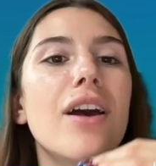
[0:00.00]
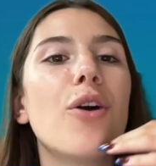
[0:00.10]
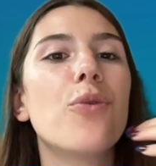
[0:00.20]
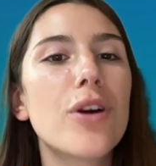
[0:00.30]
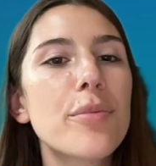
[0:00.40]

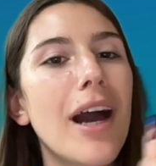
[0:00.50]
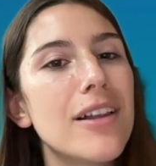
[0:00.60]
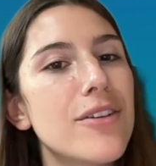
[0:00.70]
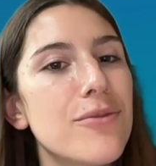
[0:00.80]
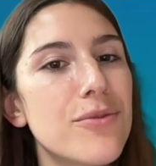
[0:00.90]

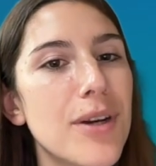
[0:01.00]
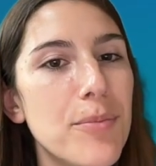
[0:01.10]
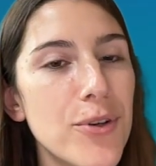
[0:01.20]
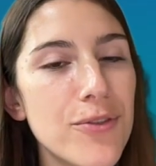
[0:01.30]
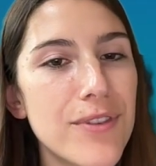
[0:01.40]
WorkPilot
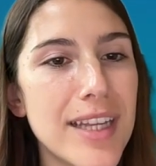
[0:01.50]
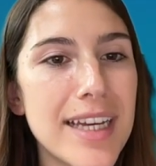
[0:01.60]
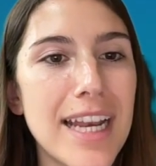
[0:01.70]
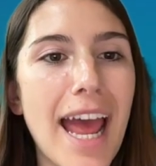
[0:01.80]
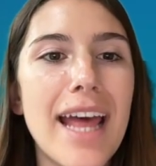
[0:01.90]
removed
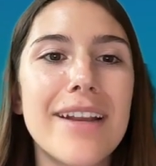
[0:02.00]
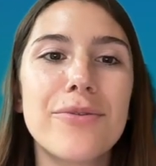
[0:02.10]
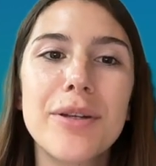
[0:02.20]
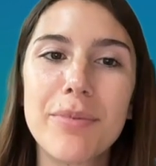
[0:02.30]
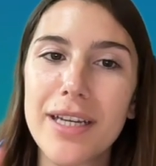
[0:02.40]
it
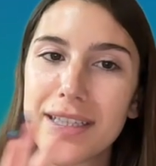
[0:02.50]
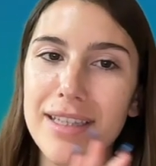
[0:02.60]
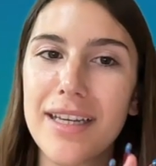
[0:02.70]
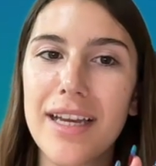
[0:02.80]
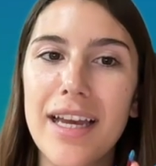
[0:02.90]
and
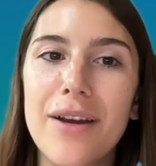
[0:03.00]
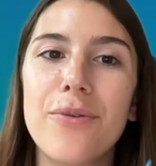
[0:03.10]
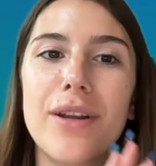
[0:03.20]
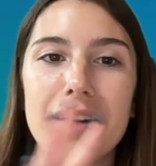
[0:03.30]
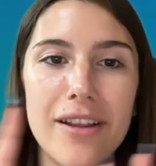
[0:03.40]
replaced it
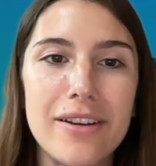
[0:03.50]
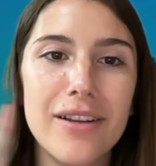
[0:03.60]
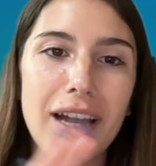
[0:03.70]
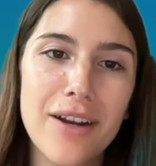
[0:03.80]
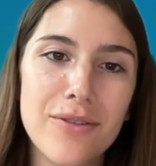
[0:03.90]
with
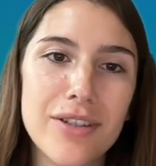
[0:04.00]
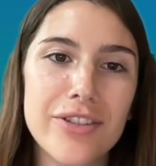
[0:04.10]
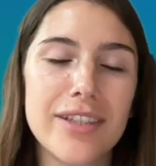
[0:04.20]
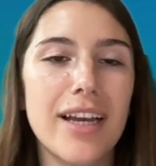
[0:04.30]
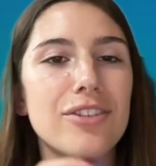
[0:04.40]
another language
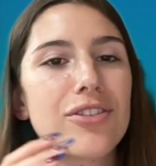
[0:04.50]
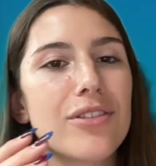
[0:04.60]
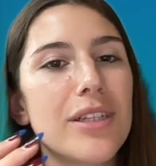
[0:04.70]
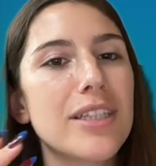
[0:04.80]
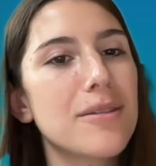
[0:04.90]
that's
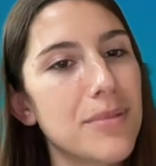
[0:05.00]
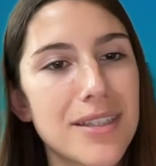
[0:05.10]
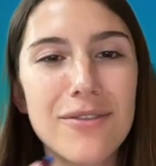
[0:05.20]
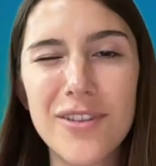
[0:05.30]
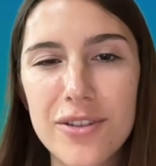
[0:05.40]
actually
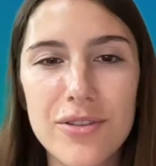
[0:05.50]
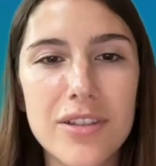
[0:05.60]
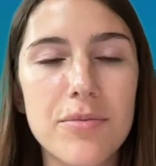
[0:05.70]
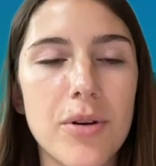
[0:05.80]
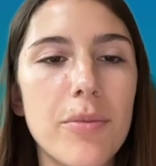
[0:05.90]
specific to
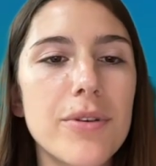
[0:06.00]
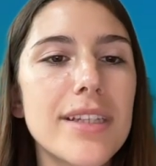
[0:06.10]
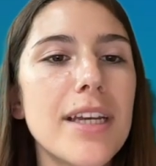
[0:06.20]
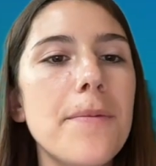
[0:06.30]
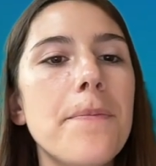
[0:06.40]
this
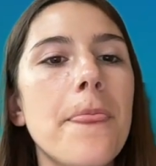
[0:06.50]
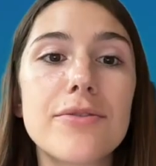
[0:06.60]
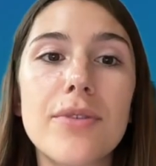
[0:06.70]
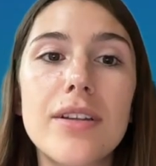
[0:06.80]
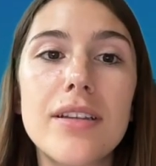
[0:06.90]
property.
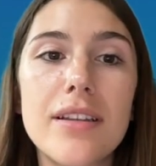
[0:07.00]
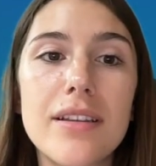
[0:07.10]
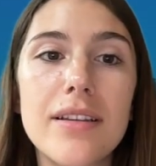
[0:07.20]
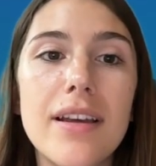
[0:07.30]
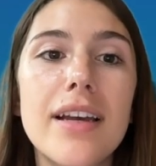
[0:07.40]
This one
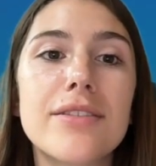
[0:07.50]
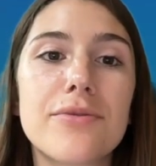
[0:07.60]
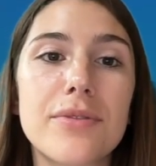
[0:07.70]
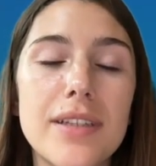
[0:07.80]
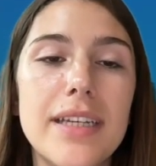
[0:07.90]

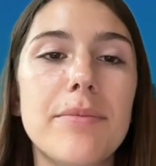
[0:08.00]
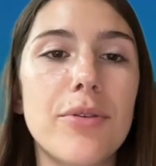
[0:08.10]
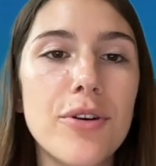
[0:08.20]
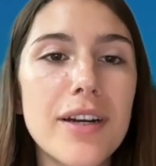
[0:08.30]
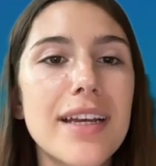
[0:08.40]
is really
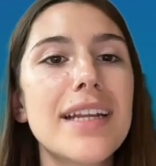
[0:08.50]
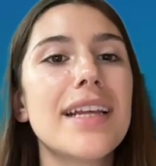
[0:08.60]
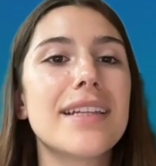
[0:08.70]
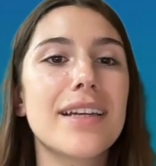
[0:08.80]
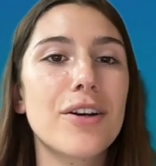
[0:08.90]

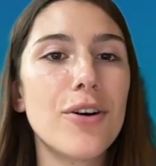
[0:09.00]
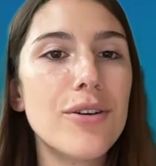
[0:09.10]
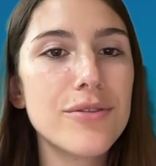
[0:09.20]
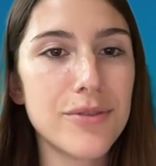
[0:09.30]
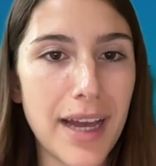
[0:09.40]
important, the
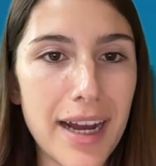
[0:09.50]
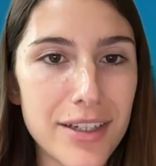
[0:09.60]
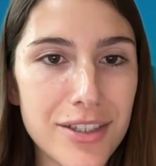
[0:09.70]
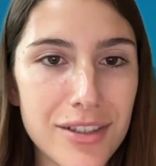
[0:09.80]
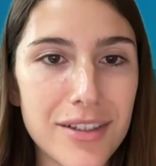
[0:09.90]
call to
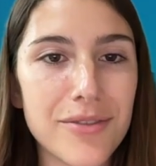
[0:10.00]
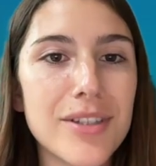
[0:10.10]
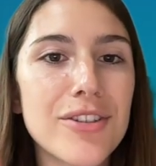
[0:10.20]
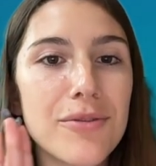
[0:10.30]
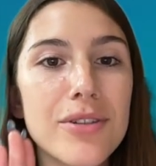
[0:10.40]
action. The
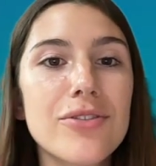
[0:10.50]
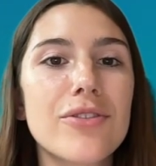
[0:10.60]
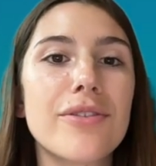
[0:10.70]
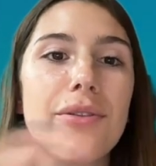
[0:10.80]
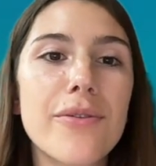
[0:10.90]
original one
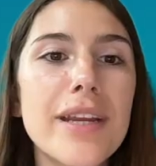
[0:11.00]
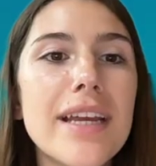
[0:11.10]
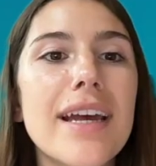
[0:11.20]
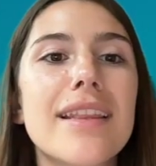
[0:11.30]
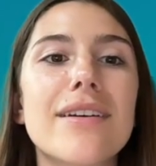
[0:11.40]
scored
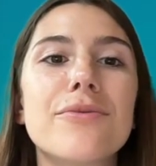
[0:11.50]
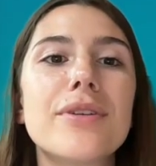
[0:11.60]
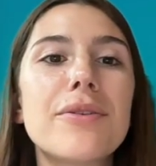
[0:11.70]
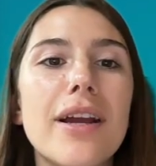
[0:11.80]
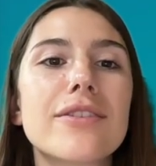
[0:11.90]
3 and the
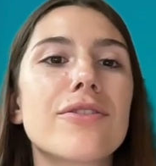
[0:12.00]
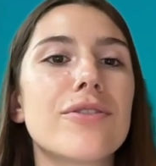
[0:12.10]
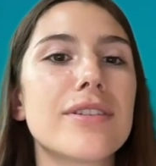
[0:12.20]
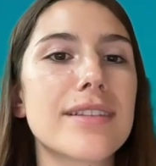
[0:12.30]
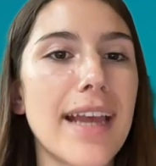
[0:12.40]
rewrite
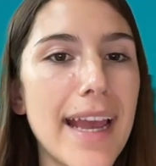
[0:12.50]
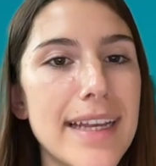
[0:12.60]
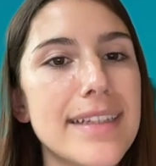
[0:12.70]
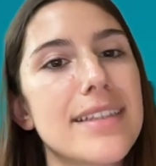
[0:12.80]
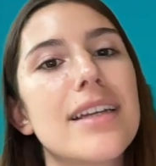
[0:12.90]
scores
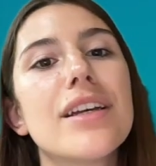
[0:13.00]
8.